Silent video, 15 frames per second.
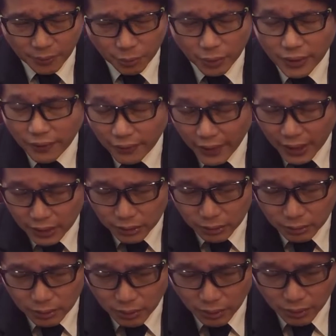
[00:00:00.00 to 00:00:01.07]
We thank
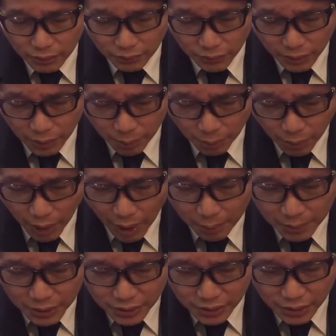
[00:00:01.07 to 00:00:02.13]
You, Lord, for the
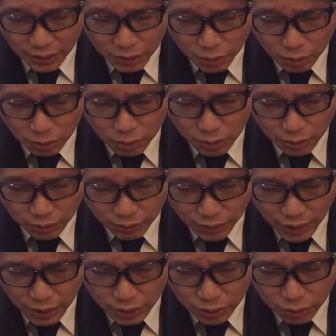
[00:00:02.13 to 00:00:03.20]
promise that You will
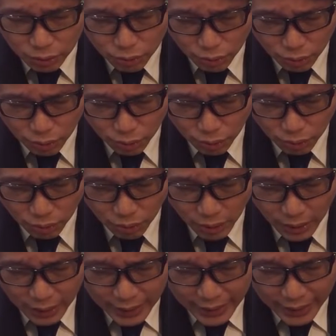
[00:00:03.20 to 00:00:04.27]
continue to do
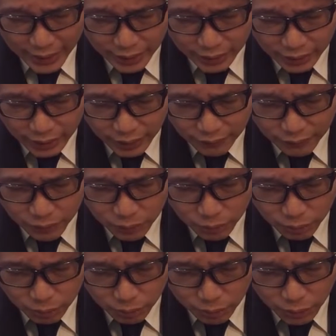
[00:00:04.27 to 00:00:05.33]
and give
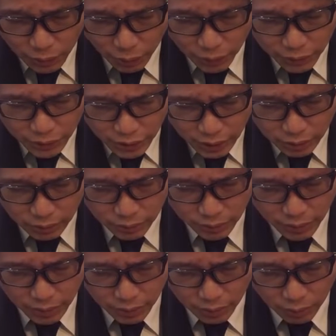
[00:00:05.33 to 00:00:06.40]
to Your
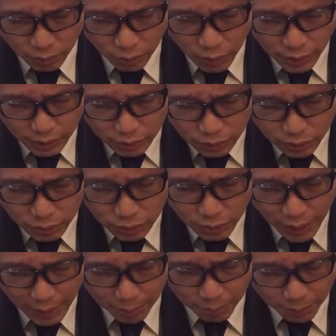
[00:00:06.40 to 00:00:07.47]
children what You
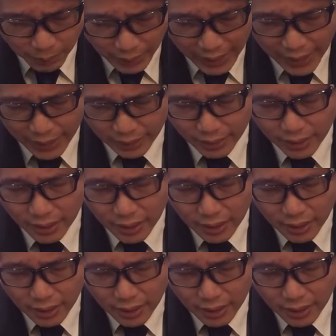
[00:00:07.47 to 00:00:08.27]
have planned.